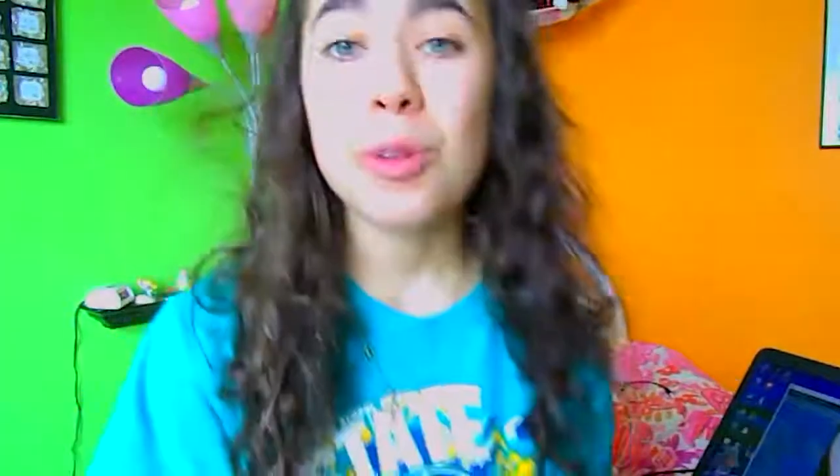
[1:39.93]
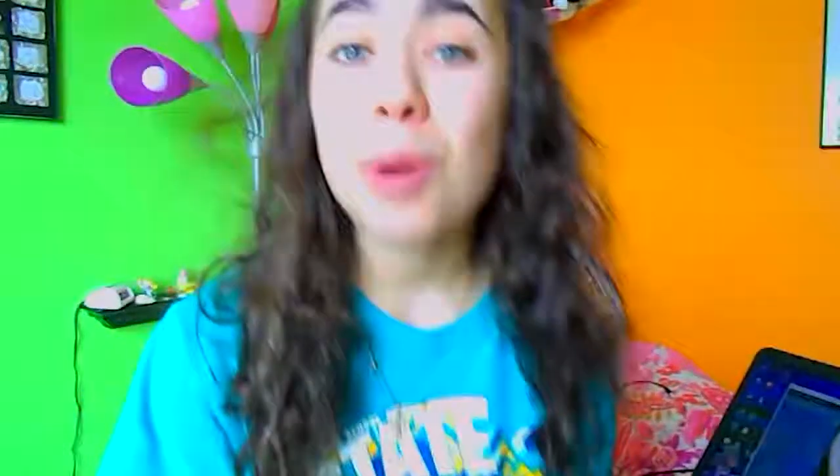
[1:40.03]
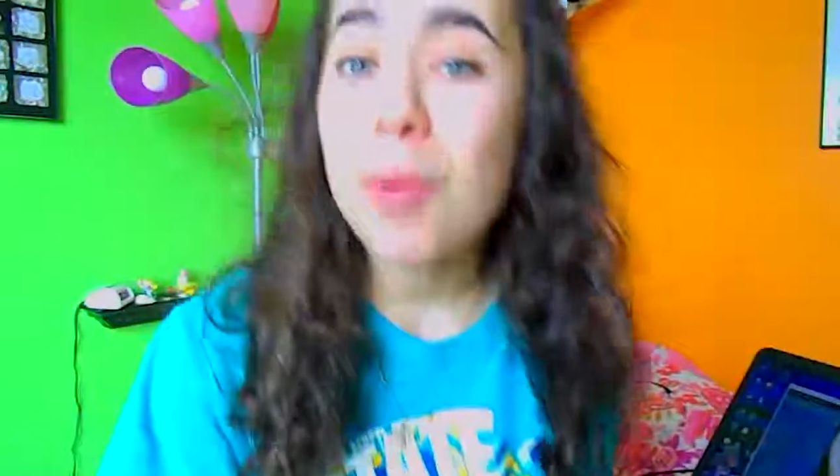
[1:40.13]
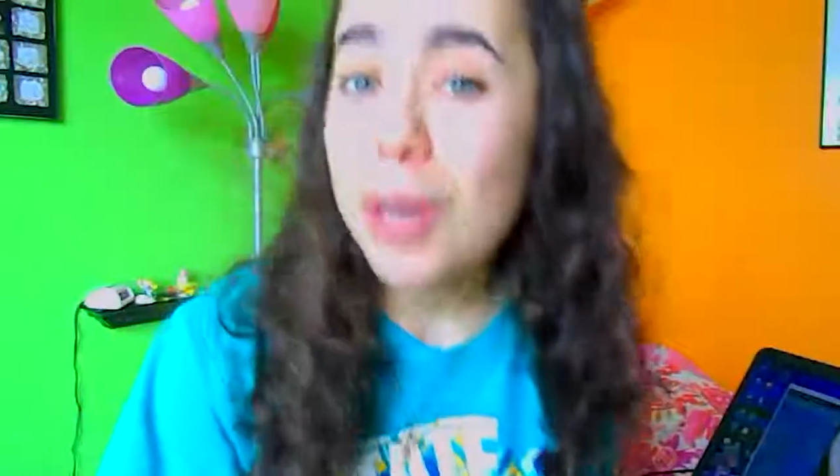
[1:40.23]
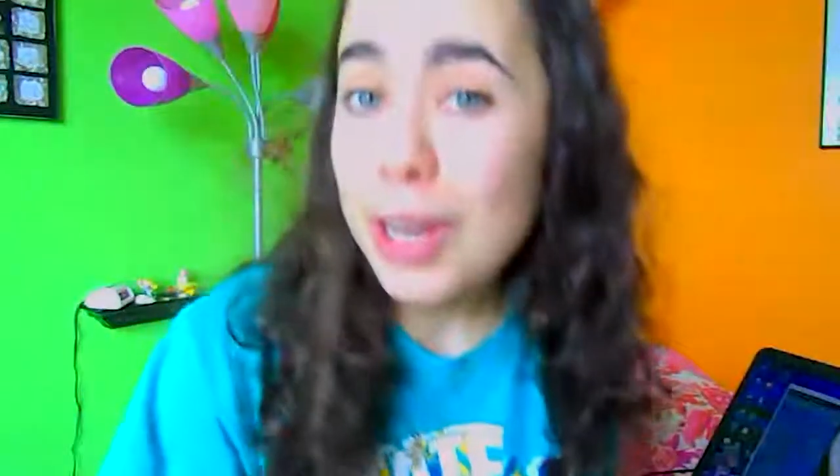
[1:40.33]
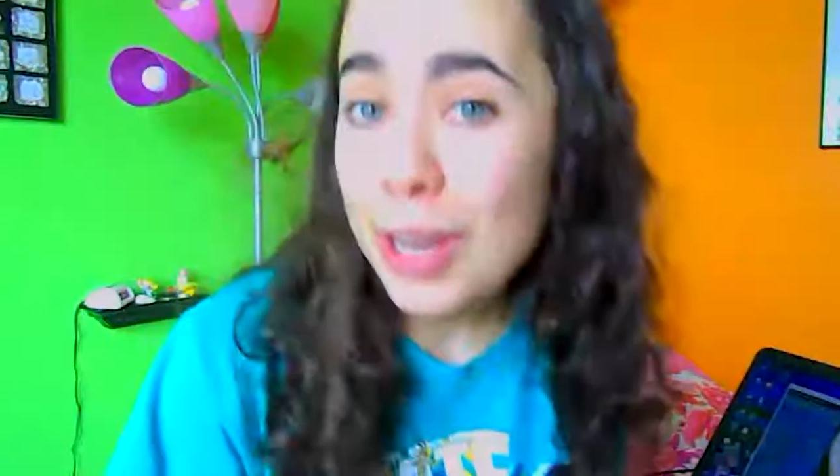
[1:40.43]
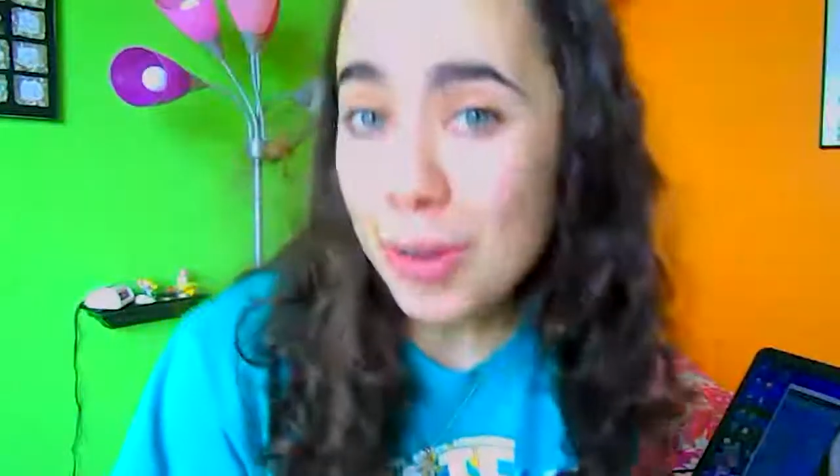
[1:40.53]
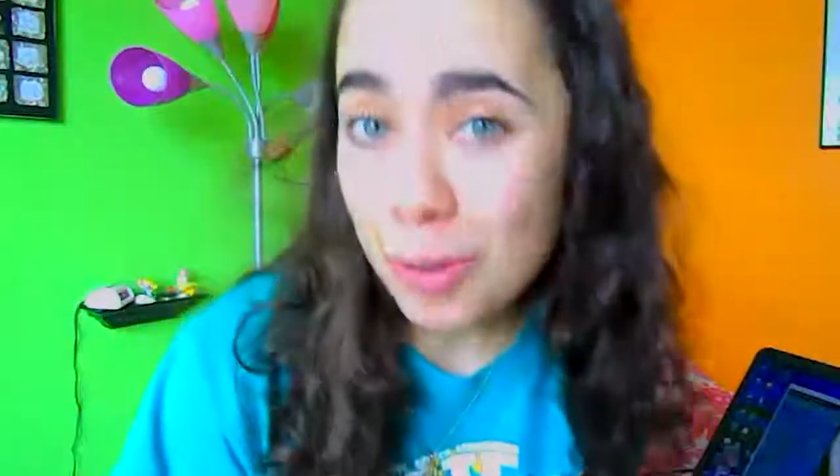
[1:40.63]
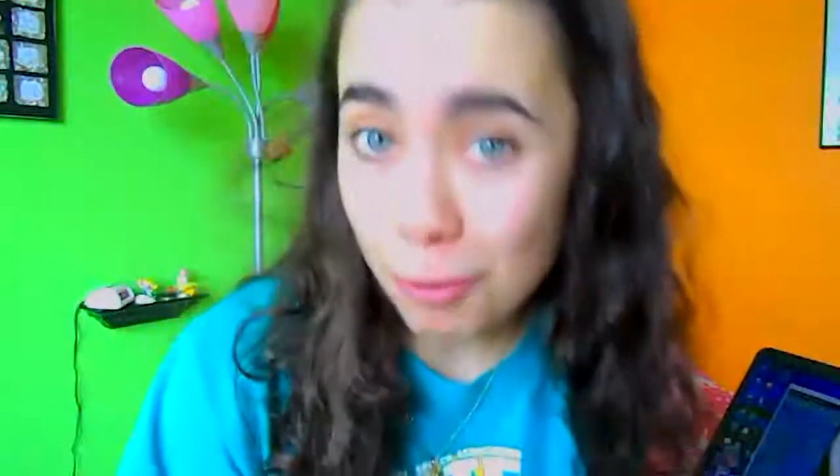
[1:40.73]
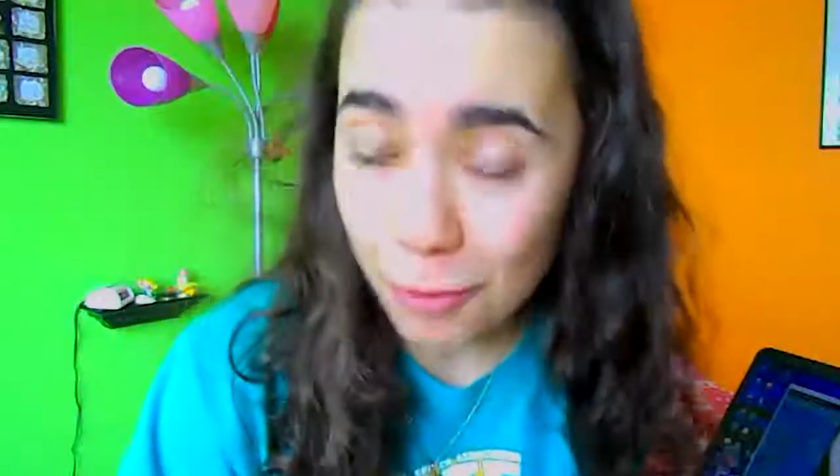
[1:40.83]
So what we're gonna
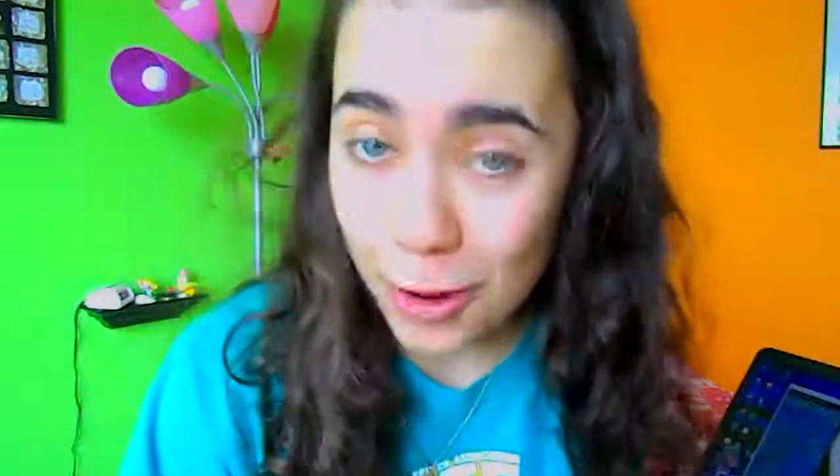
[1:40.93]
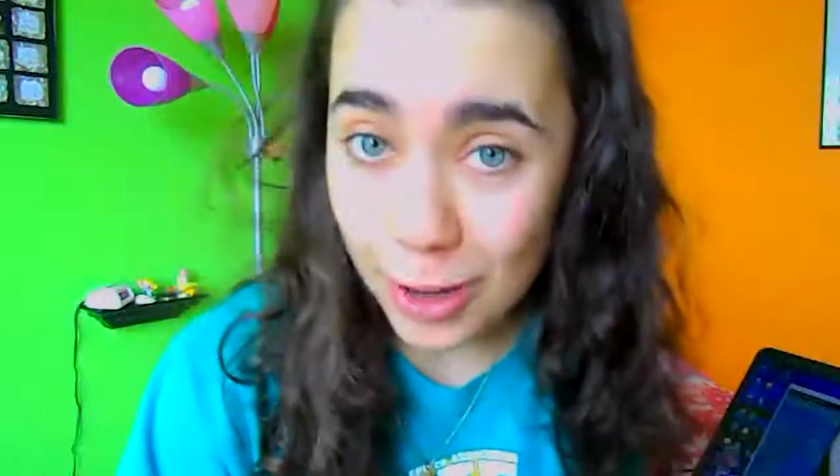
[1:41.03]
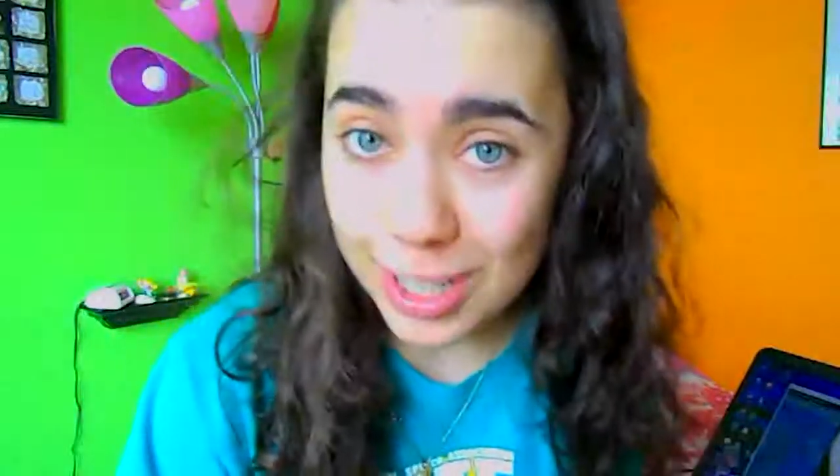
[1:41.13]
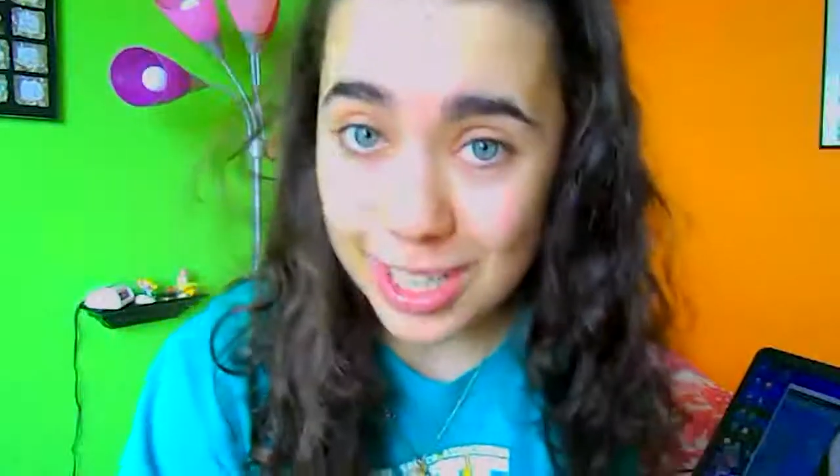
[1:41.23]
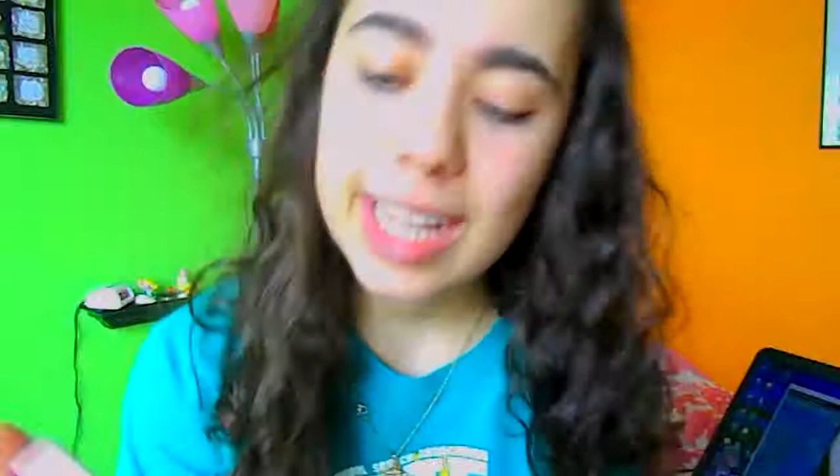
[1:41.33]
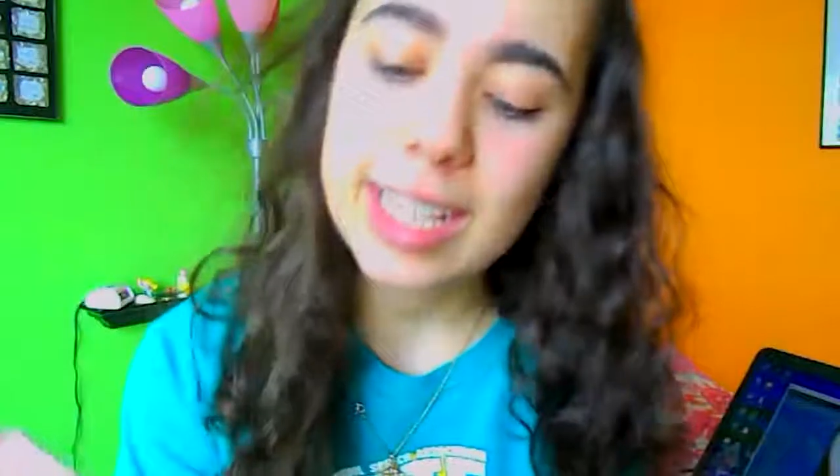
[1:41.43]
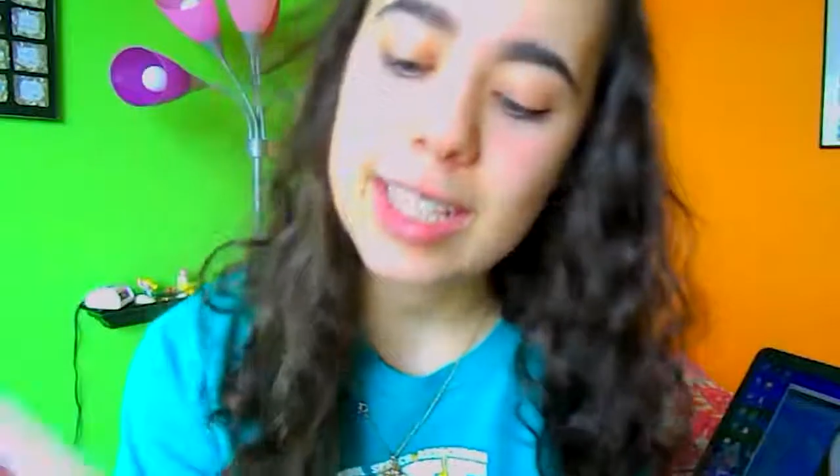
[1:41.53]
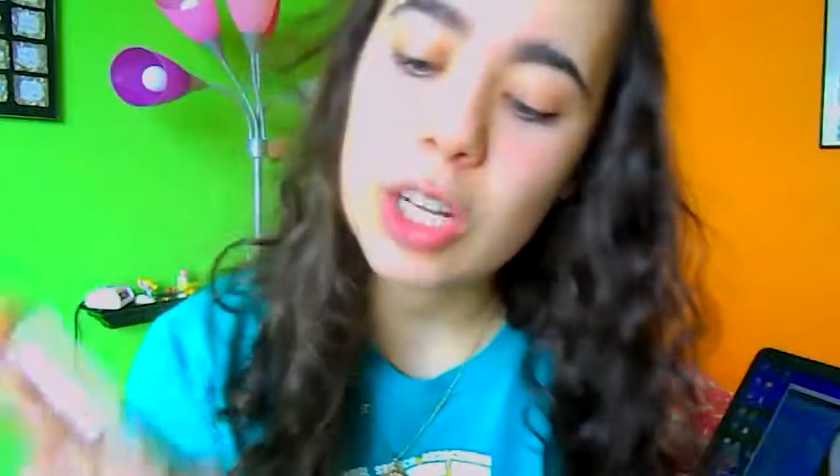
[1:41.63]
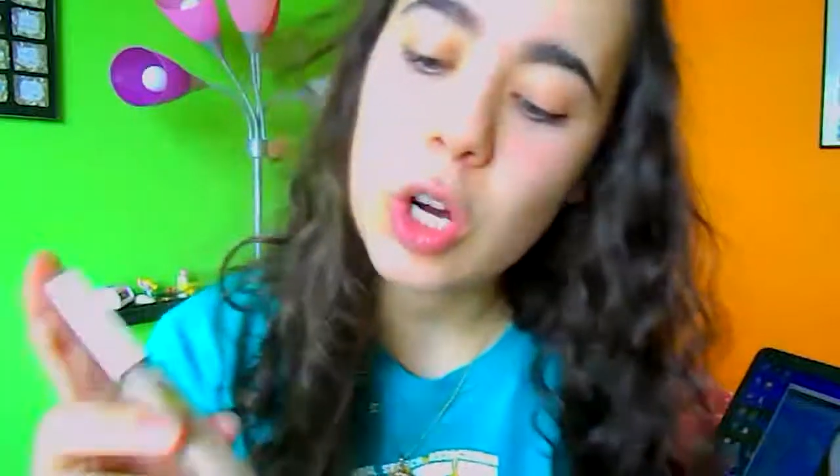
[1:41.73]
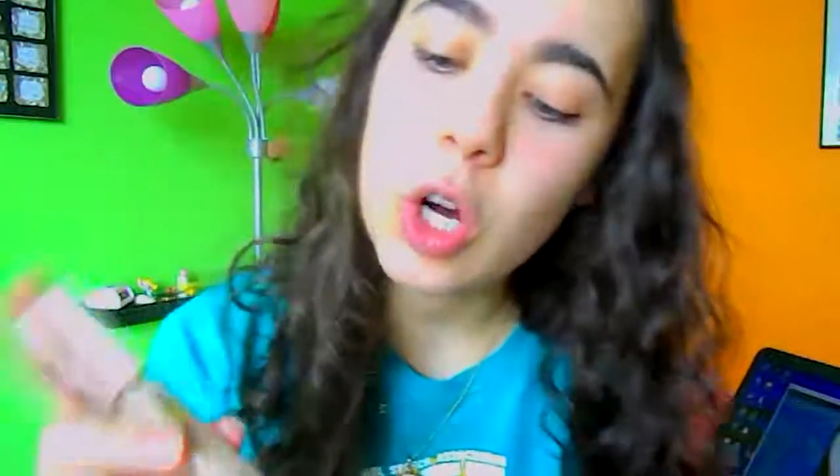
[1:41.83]
use first
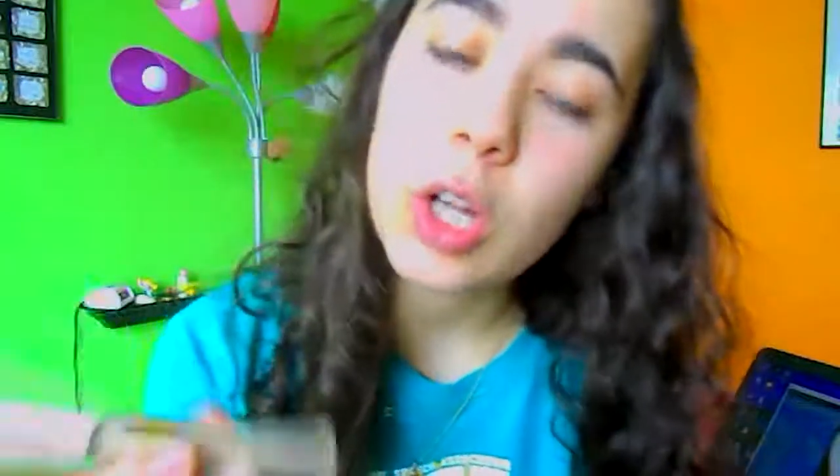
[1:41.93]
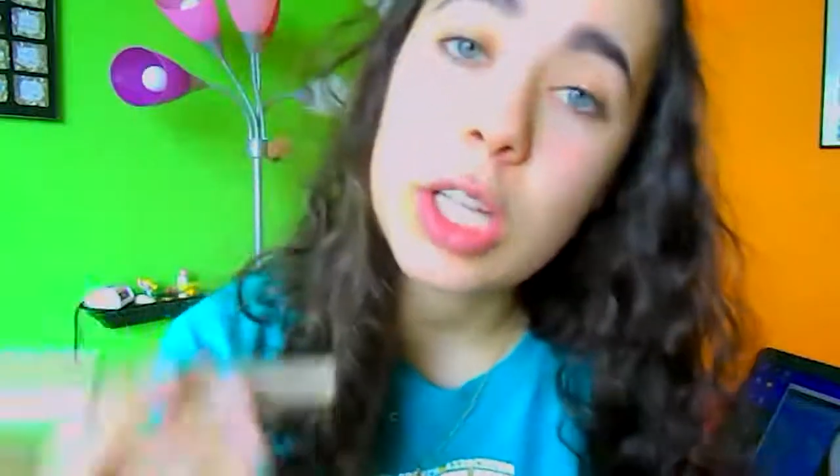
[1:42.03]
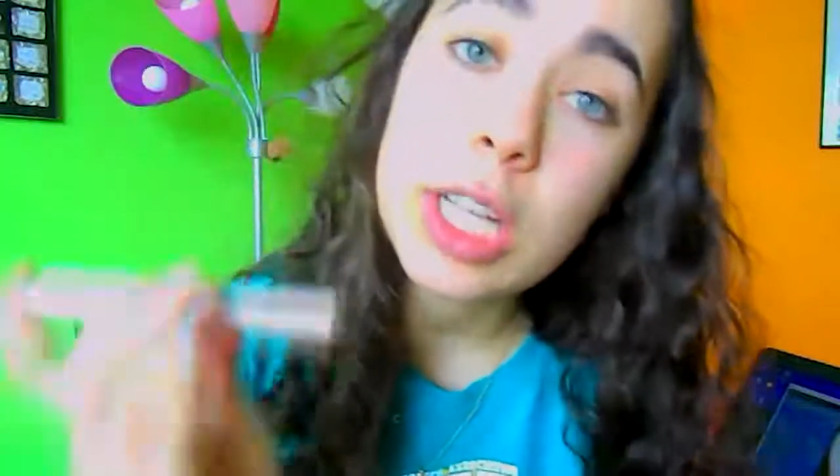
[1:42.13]
is called